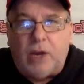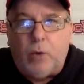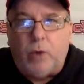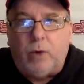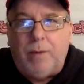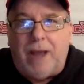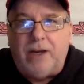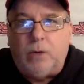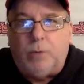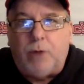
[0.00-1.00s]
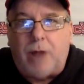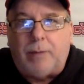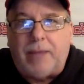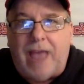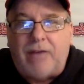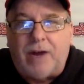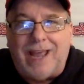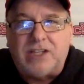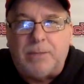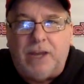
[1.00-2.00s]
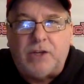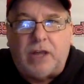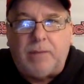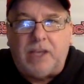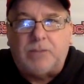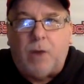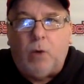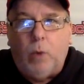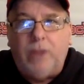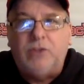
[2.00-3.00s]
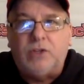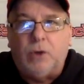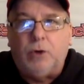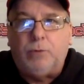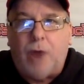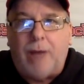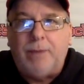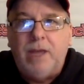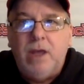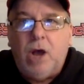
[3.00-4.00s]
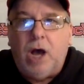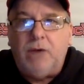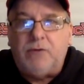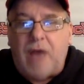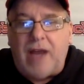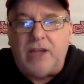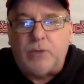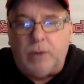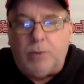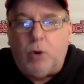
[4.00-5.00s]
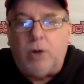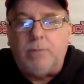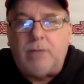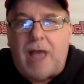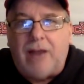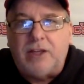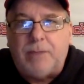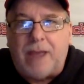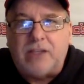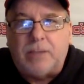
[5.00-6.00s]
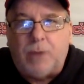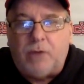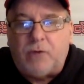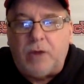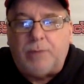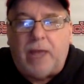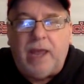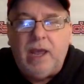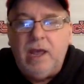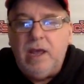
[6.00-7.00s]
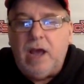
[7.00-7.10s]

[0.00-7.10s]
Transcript: And a quick reminder, we'll probably have our next Major League Baseball wins total prop on Friday's report. College basketball free play.